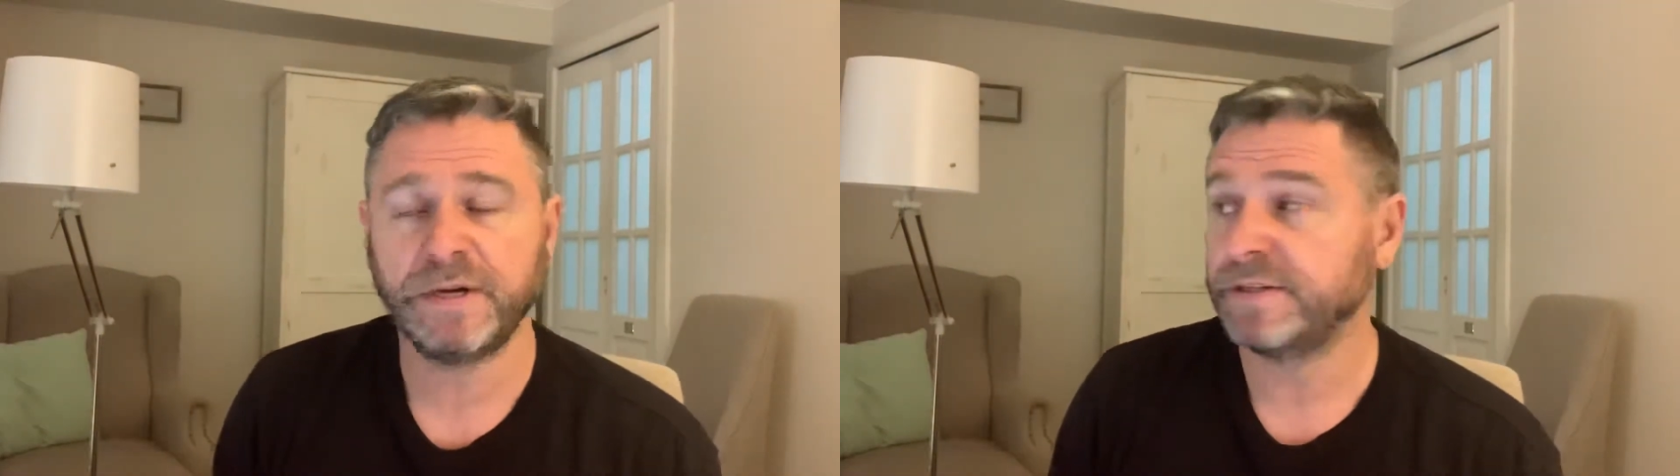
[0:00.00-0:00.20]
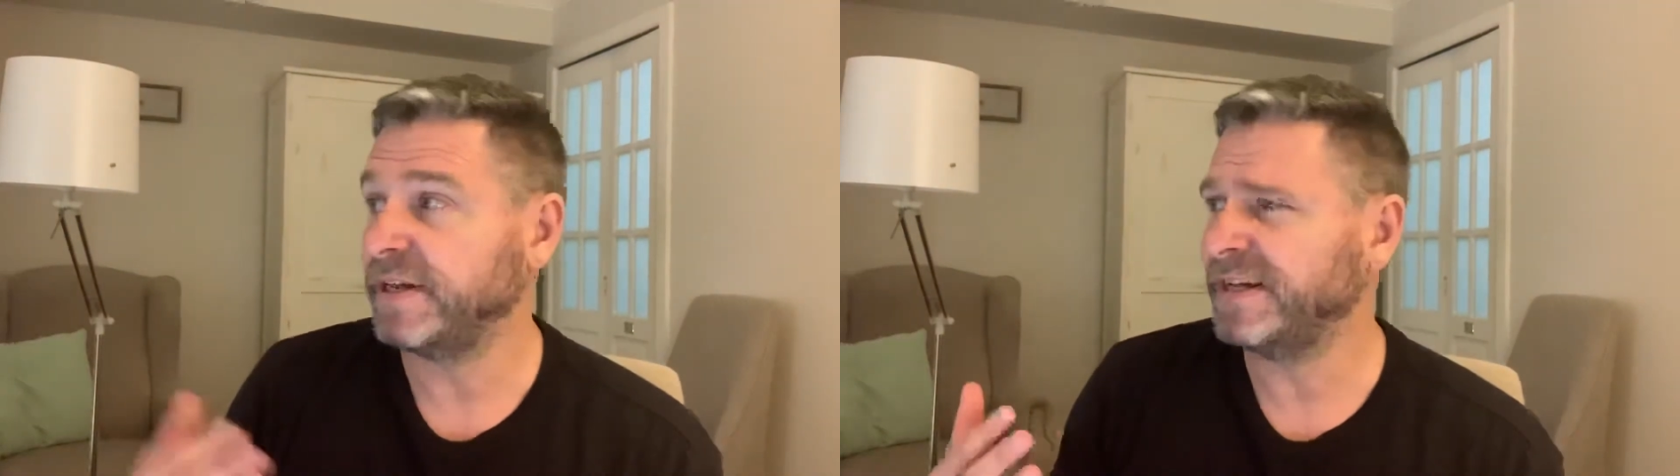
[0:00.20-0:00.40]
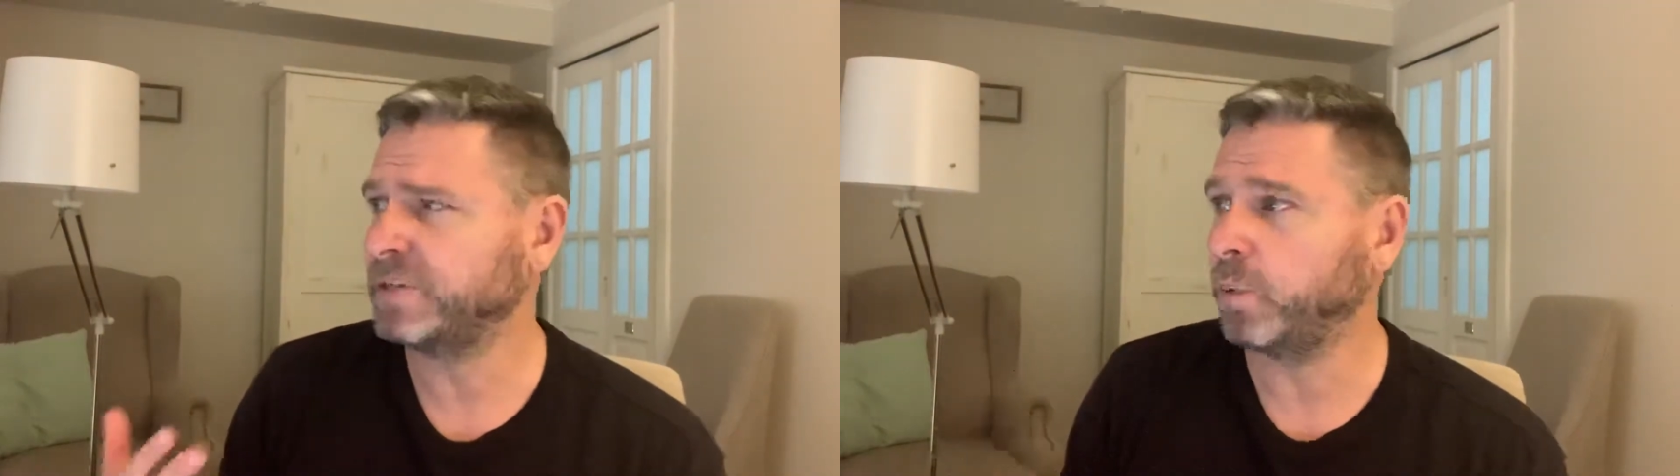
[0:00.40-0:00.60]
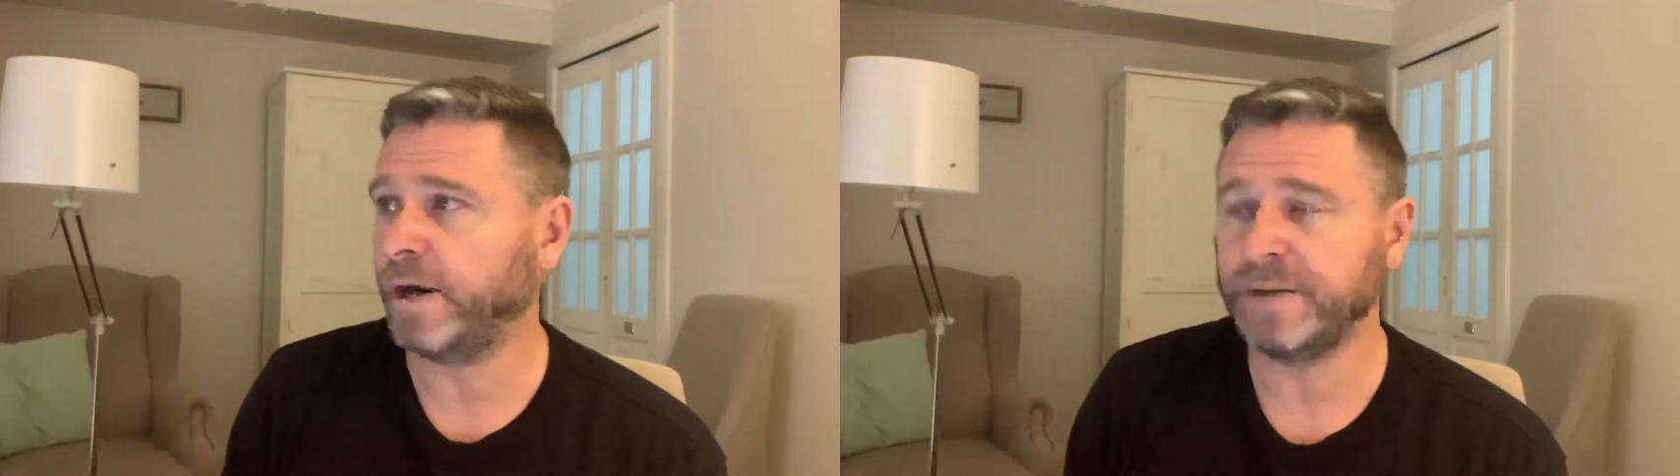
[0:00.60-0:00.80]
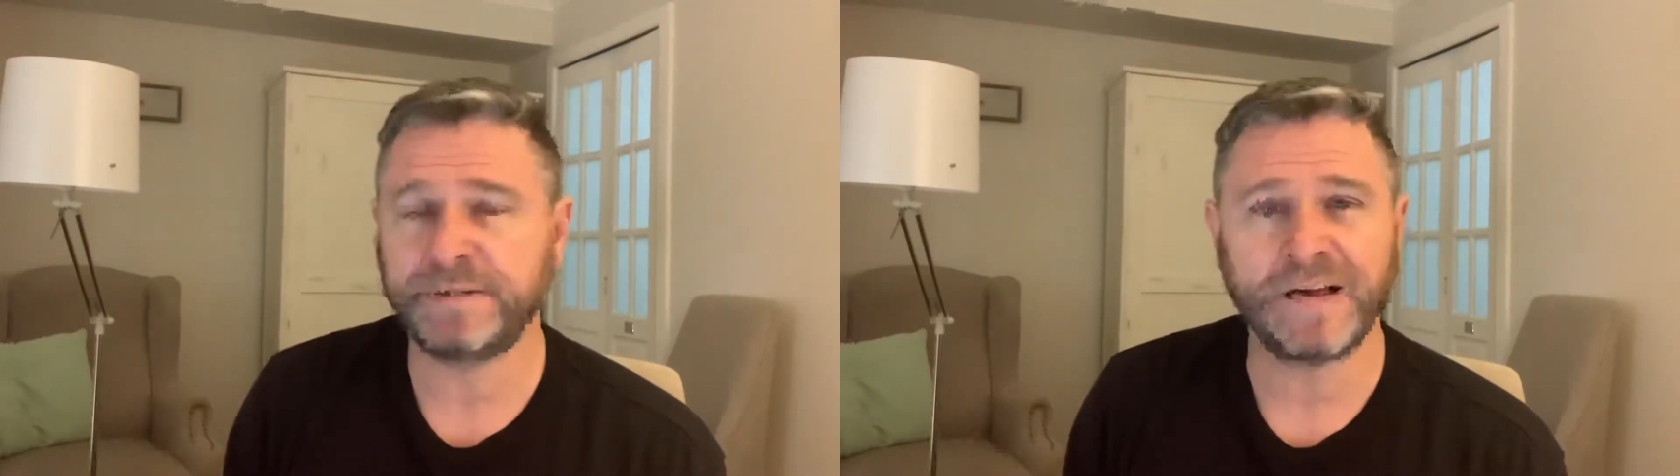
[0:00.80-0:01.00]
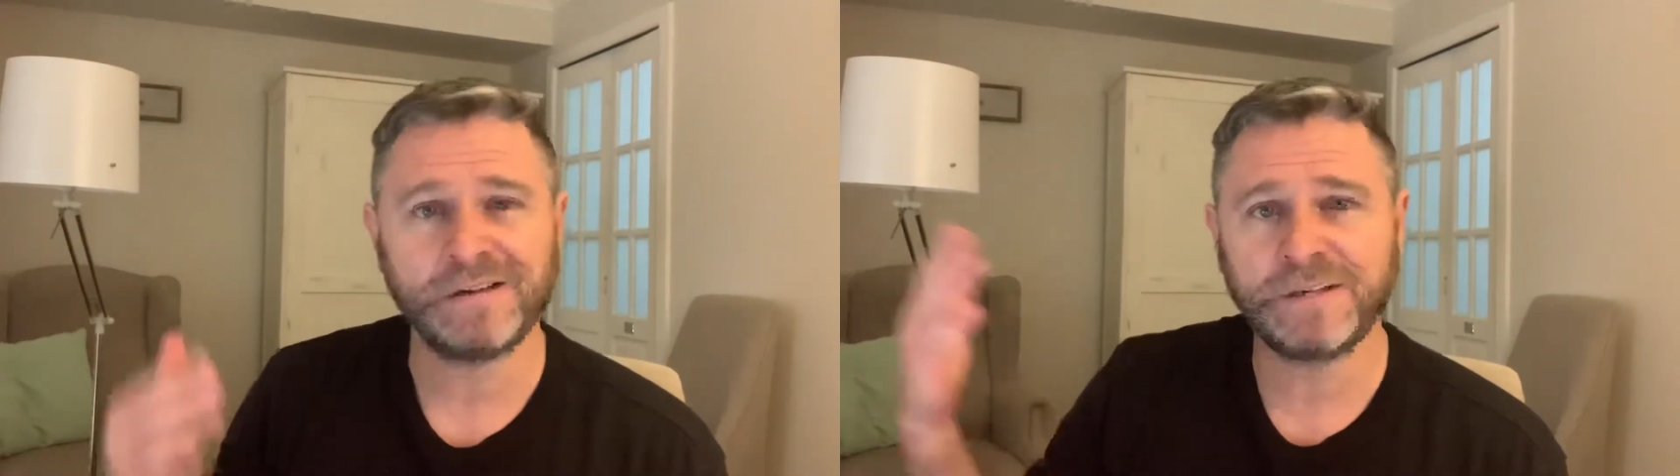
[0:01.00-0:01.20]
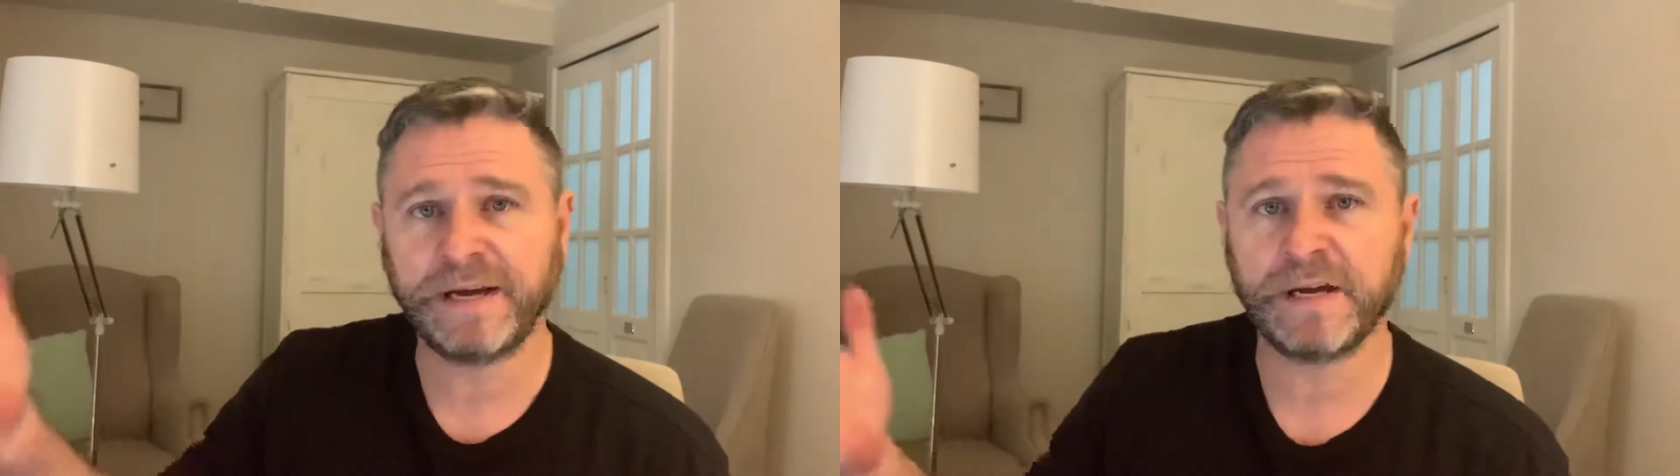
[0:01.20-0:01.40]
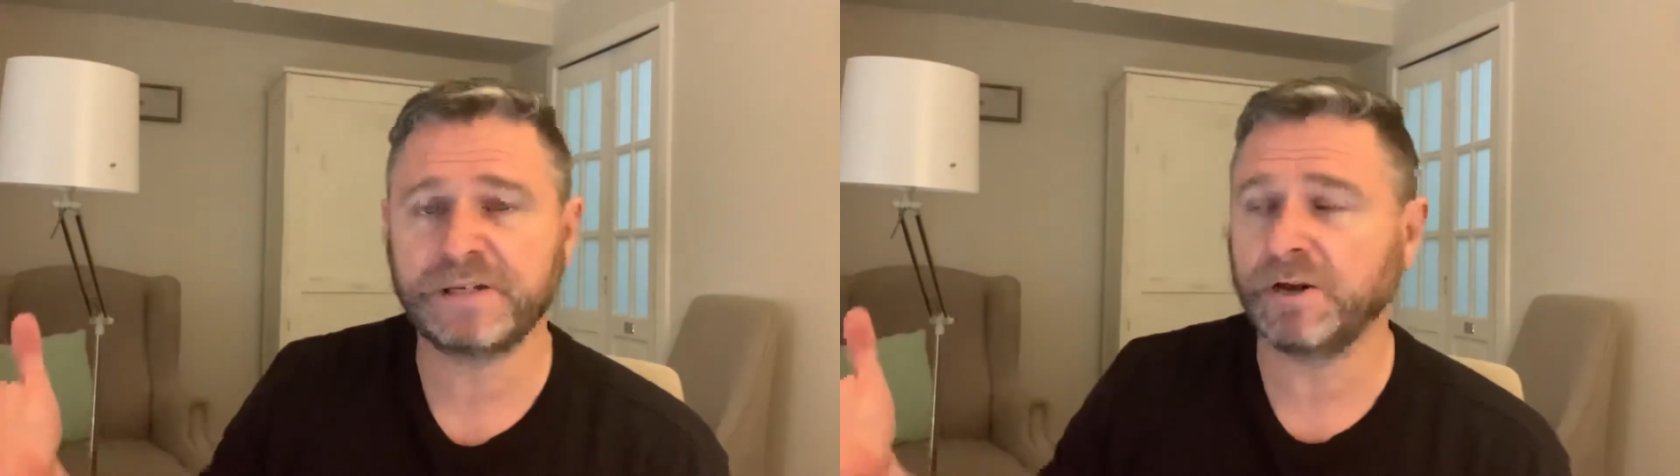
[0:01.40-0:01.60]
Today's quite a dull
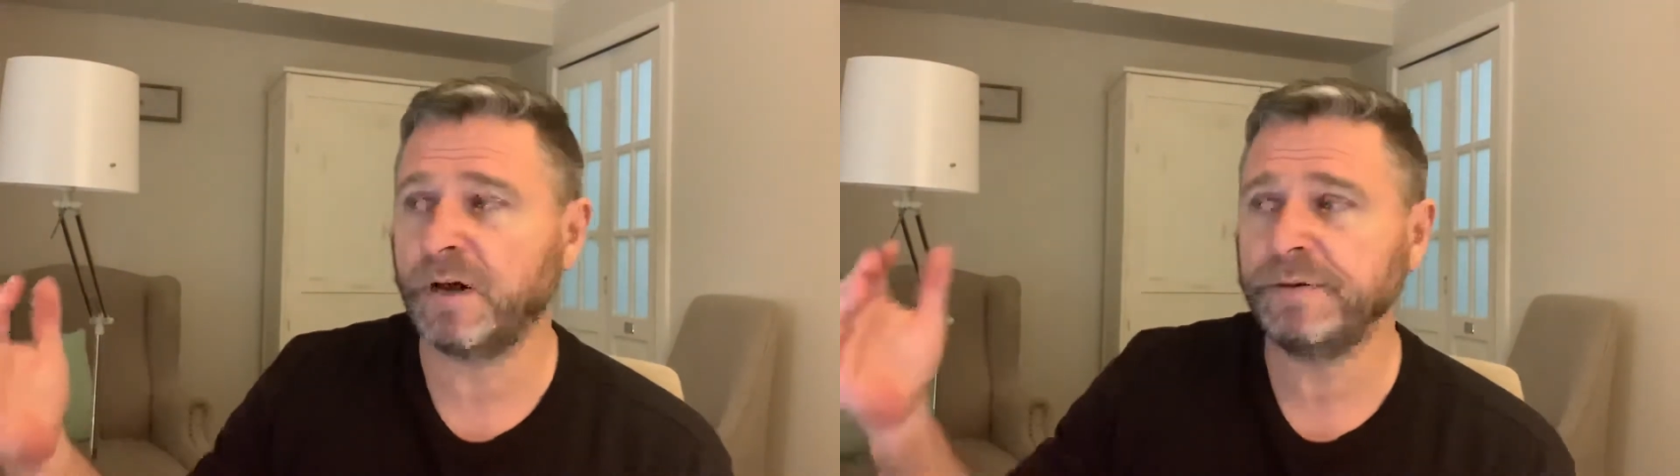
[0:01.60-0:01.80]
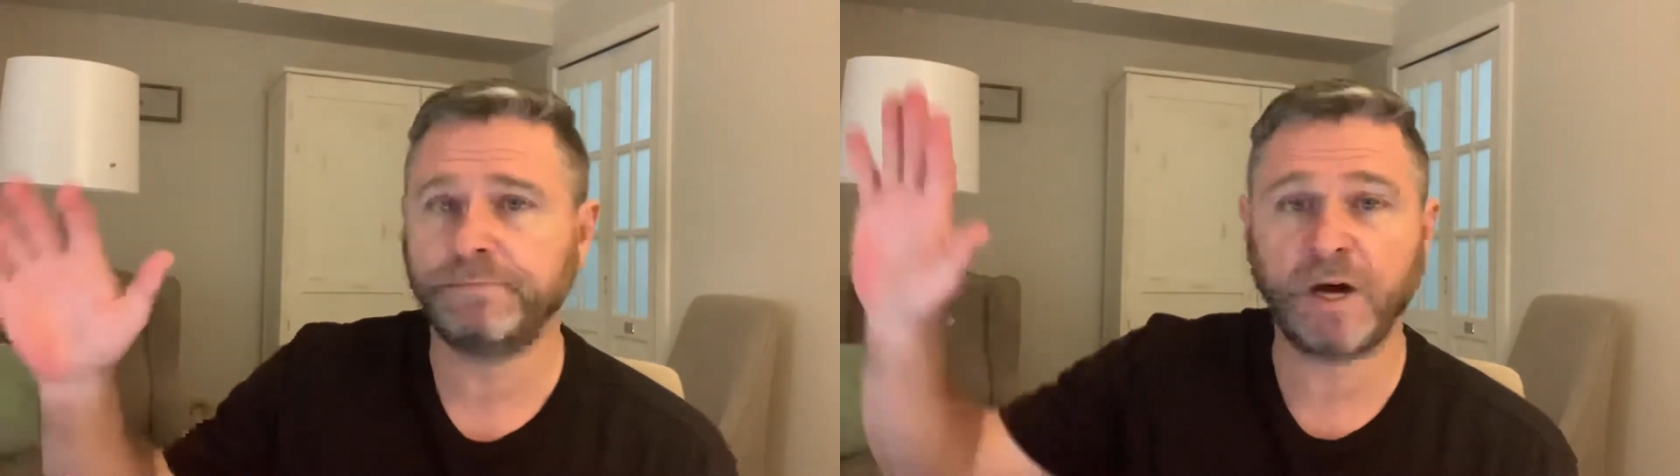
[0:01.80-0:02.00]
day outside.